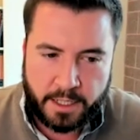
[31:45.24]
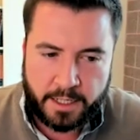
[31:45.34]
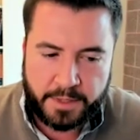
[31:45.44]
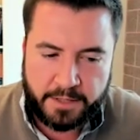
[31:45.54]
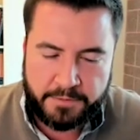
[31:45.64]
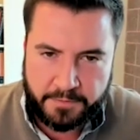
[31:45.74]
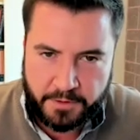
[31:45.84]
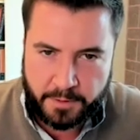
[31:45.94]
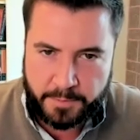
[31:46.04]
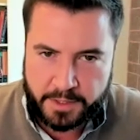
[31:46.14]
Um, even
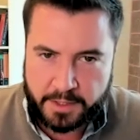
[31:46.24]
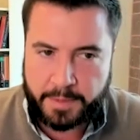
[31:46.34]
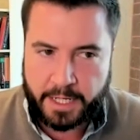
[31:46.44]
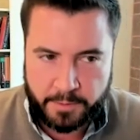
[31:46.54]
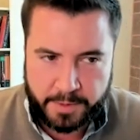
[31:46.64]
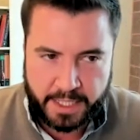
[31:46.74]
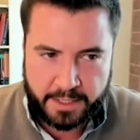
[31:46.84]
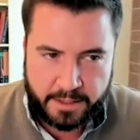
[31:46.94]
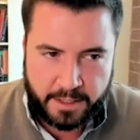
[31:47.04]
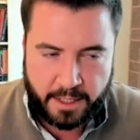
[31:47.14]
if you can build the power
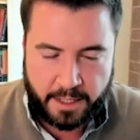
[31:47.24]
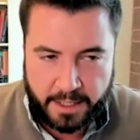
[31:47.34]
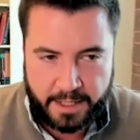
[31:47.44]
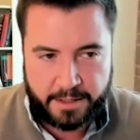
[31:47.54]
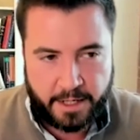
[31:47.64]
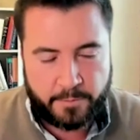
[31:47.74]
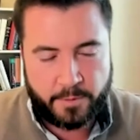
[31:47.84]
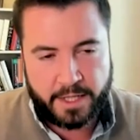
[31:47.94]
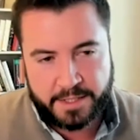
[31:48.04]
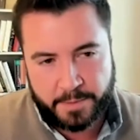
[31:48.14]
plant, and I
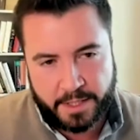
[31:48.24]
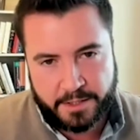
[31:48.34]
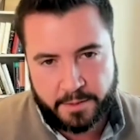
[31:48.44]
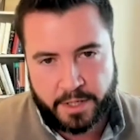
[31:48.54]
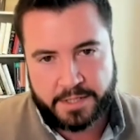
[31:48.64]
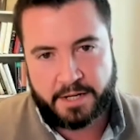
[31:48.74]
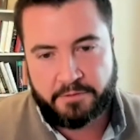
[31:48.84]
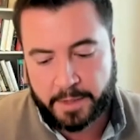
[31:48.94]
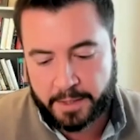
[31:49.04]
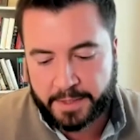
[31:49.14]
realize I'm going to depress
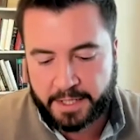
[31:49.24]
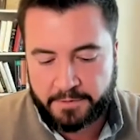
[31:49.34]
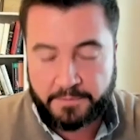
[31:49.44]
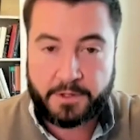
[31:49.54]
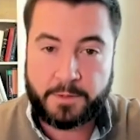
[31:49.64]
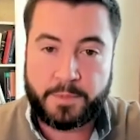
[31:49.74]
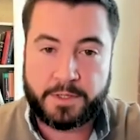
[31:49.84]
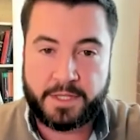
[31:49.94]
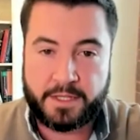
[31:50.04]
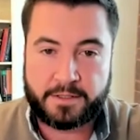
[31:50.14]
everybody, but even if you can
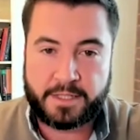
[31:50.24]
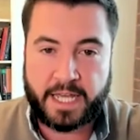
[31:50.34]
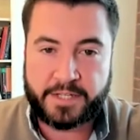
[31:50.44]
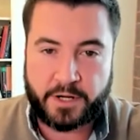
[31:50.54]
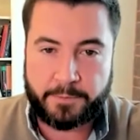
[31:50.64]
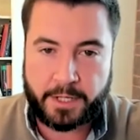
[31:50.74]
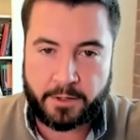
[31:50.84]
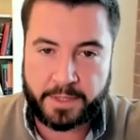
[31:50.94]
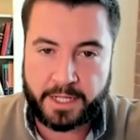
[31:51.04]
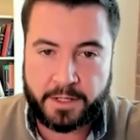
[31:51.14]
build the gas-fired
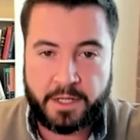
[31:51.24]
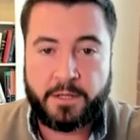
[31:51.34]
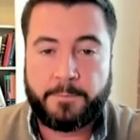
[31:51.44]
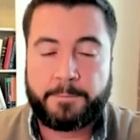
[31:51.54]
power plant,